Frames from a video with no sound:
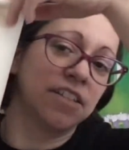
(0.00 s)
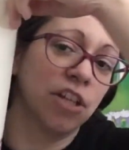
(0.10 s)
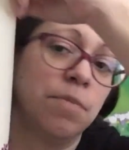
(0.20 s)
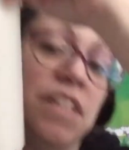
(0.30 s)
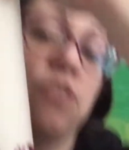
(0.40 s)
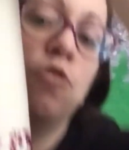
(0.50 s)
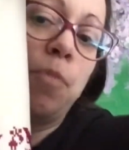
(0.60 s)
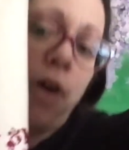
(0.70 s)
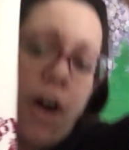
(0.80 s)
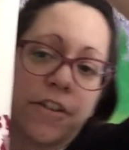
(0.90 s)
going to be
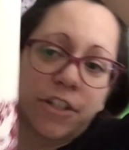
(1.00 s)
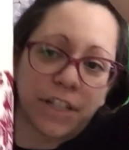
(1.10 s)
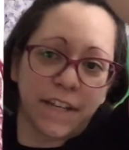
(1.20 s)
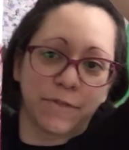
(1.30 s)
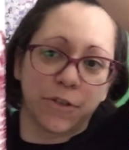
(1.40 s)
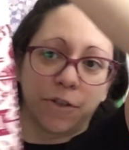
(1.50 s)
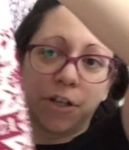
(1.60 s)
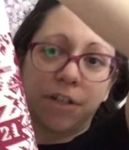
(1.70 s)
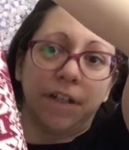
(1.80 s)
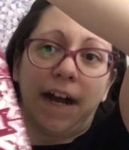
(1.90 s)
super hard to give you a
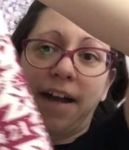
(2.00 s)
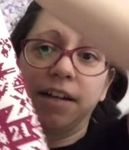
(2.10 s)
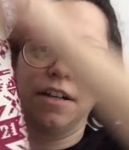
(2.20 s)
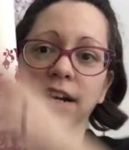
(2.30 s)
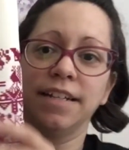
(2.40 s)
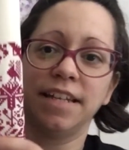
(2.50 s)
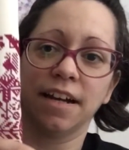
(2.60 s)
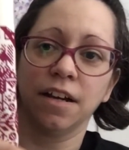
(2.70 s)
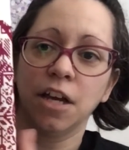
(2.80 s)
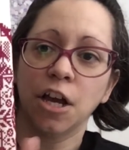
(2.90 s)
good
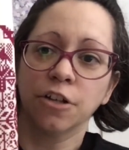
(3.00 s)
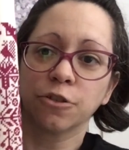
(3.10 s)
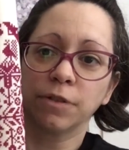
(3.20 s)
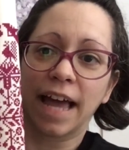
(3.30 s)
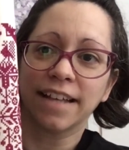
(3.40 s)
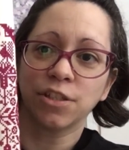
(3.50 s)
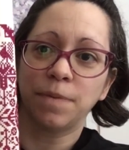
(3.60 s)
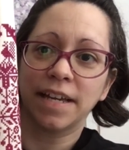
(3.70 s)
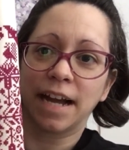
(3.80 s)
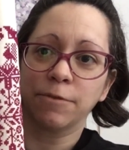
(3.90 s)
idea. So last
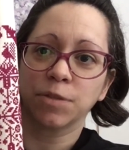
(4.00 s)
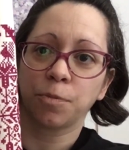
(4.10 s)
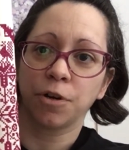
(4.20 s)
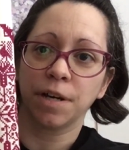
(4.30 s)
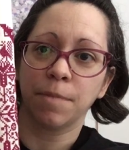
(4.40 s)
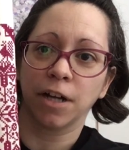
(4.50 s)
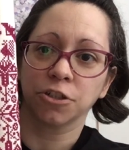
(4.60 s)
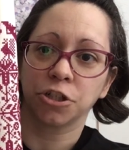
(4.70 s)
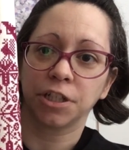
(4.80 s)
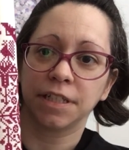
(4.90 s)
week I was pretty
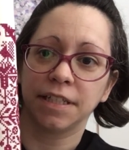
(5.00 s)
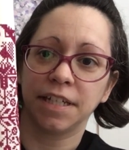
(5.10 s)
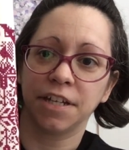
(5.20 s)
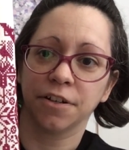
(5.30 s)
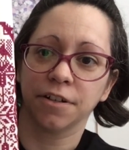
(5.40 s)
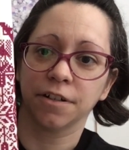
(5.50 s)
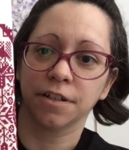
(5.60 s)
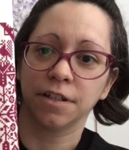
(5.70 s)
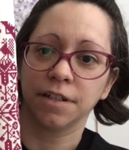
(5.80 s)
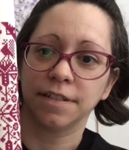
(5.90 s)
much
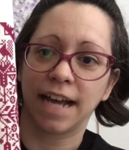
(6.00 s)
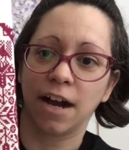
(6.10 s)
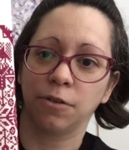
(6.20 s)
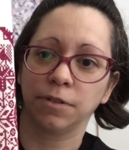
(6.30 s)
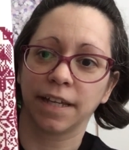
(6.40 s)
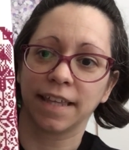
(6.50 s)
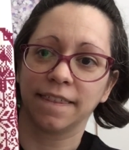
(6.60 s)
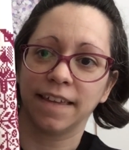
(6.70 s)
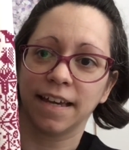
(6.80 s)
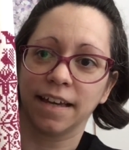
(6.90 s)
here down like
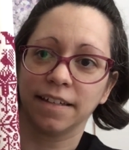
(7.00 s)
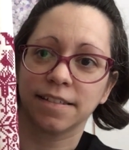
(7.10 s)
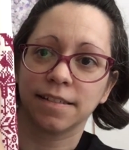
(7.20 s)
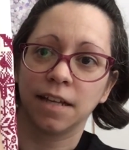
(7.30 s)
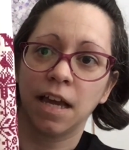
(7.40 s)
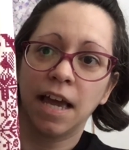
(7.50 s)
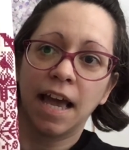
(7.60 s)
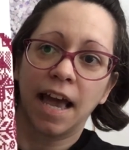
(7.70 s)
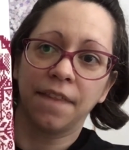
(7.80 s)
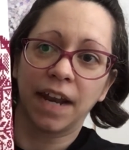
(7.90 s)
this,
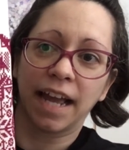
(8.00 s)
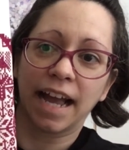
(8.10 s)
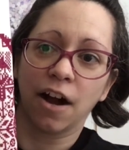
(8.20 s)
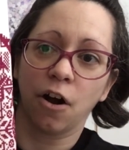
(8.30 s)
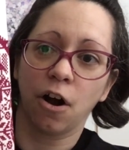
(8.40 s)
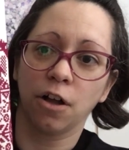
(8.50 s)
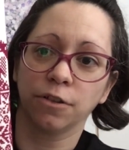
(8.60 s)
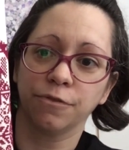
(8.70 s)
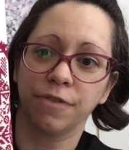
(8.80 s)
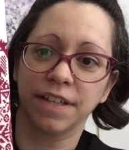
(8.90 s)
and then I got all
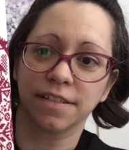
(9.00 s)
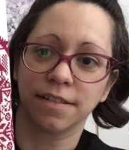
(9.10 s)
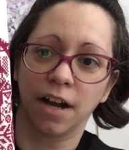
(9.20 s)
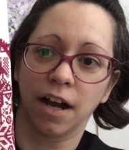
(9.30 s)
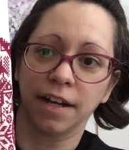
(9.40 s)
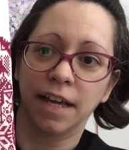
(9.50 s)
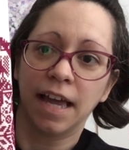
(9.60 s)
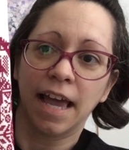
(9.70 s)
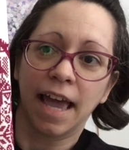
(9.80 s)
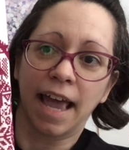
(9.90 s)
of this done.
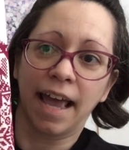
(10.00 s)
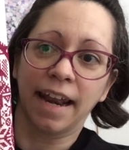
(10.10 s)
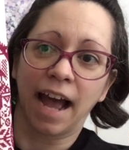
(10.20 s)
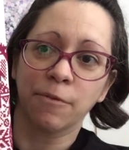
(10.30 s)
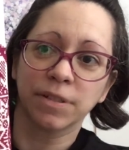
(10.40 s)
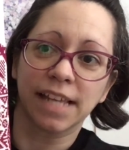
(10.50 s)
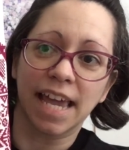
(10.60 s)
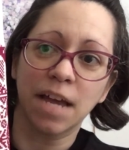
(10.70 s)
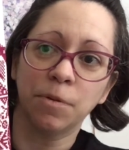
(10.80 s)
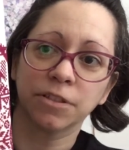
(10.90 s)
And I was
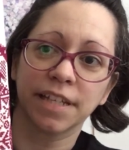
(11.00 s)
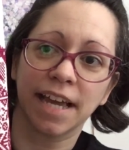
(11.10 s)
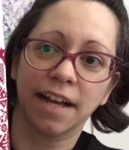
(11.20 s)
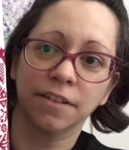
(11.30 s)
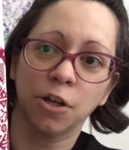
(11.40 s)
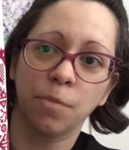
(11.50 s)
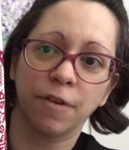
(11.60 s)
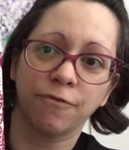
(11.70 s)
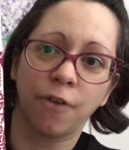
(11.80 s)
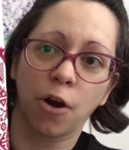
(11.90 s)
able to get a little
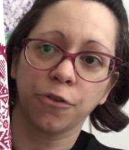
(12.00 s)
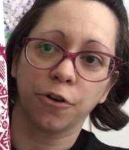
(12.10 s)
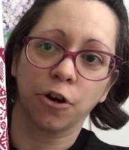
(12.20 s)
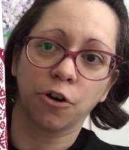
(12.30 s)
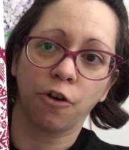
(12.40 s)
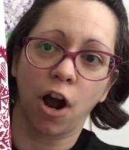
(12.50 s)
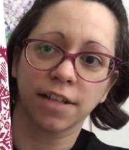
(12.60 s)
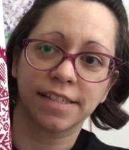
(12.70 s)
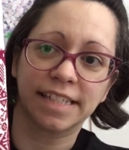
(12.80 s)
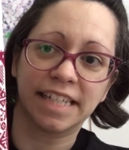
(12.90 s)
bit farther
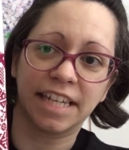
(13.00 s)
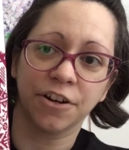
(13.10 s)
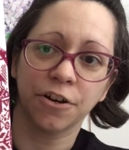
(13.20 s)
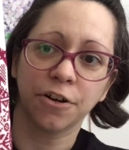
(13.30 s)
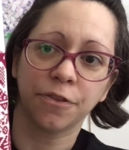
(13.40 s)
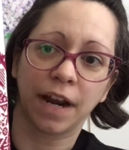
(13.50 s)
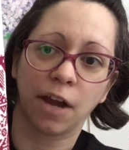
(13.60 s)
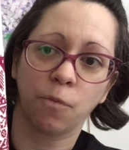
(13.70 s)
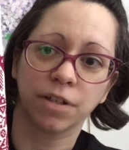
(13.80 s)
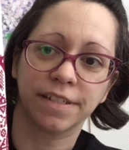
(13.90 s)
across here than I
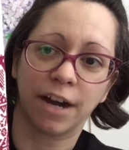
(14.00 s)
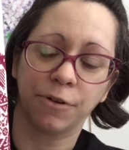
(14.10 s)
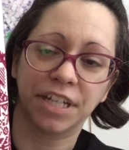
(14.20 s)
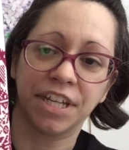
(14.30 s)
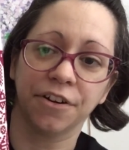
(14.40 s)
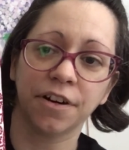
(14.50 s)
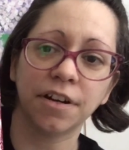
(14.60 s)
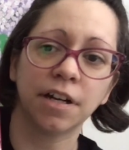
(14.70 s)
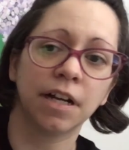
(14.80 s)
was down here,